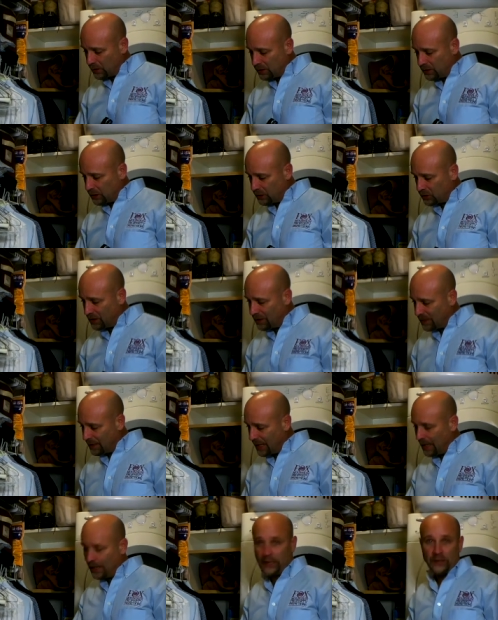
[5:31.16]
condition and
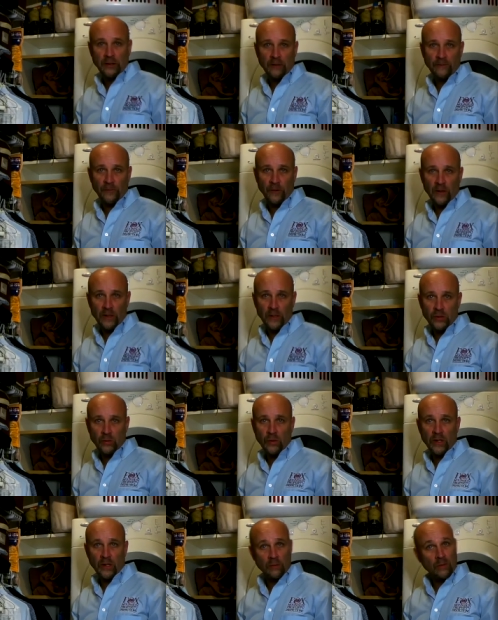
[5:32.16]
the age of the furnace,
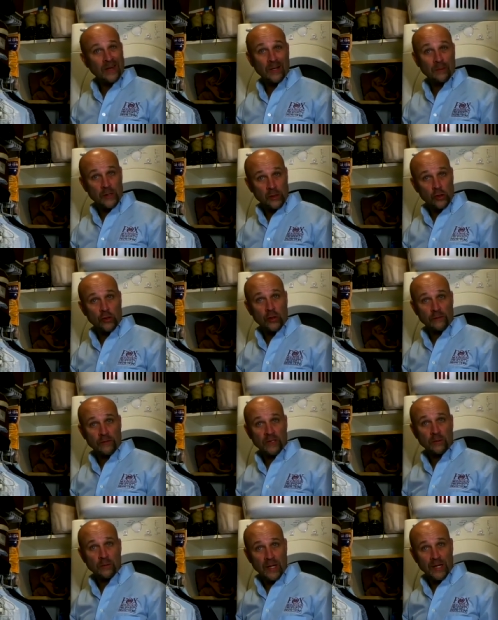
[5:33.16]
we're going to recommend
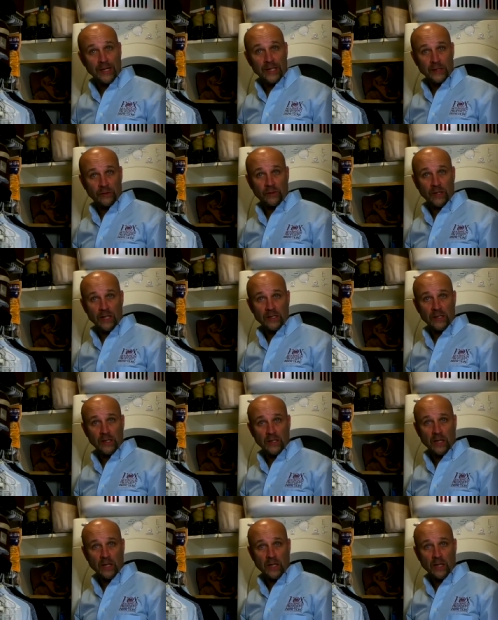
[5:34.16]
servicing by an HVAC